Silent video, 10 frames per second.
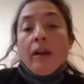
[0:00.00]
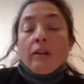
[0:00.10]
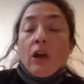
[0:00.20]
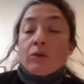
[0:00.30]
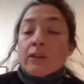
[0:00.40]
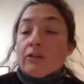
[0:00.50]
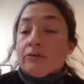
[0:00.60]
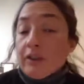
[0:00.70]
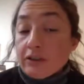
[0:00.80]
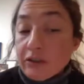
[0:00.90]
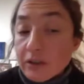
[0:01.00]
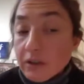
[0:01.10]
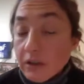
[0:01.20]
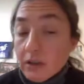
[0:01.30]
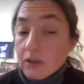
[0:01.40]
Now, the conversion
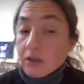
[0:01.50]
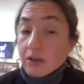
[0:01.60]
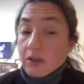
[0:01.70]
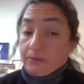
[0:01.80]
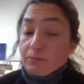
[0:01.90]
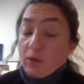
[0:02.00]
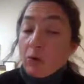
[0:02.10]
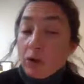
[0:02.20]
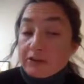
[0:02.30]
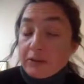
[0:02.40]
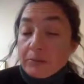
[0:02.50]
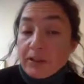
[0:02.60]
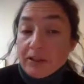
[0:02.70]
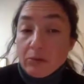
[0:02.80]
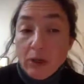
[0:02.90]
works
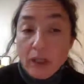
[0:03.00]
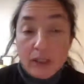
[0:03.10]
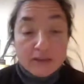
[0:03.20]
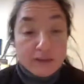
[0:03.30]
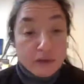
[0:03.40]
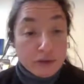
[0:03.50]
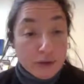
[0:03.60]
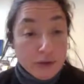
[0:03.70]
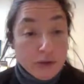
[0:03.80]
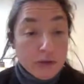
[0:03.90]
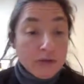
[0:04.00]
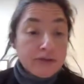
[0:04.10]
pretty well, as I show you.